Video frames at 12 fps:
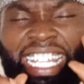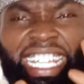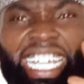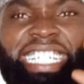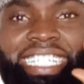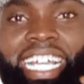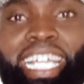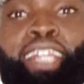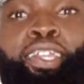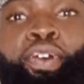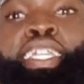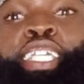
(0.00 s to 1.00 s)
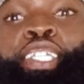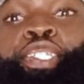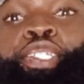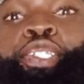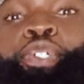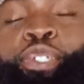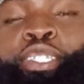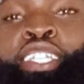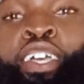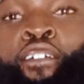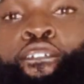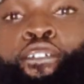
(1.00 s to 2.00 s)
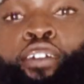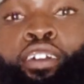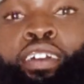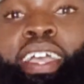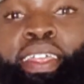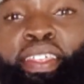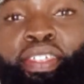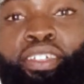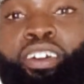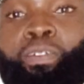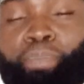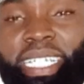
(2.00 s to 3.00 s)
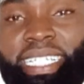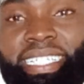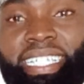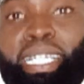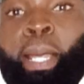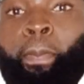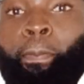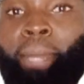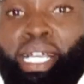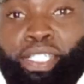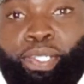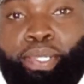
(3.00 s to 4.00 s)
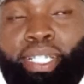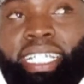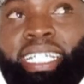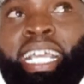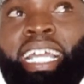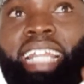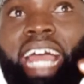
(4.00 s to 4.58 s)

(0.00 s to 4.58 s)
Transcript: alone is used for a third person masculine,